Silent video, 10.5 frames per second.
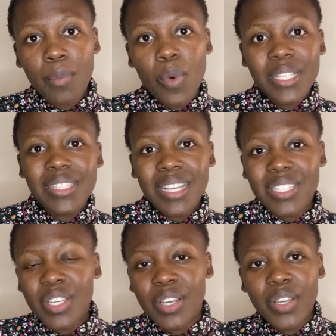was such
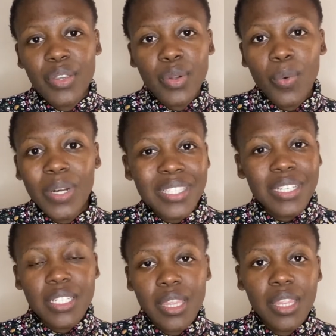a
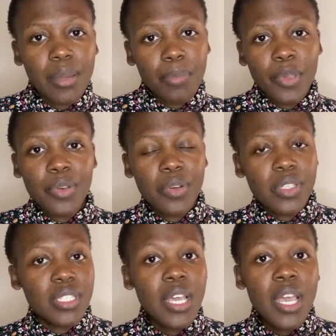thing, because